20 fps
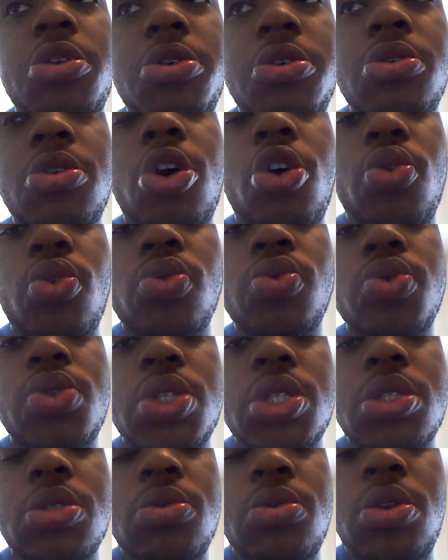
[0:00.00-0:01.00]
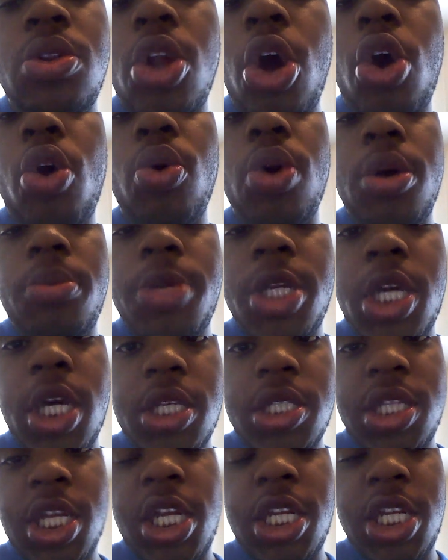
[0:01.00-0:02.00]
knows Noah
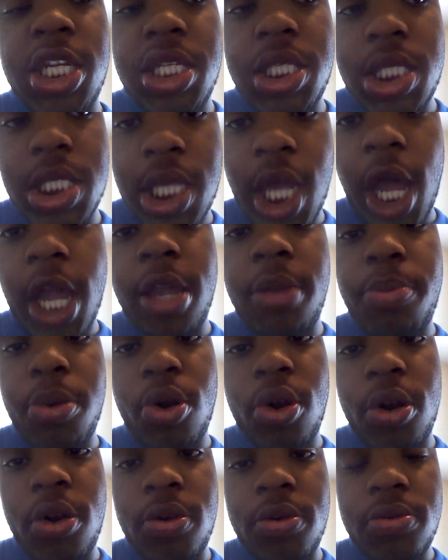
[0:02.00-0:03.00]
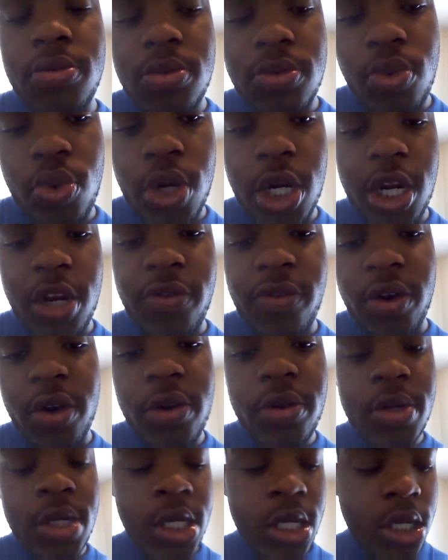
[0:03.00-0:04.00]
because they did Skype or whatever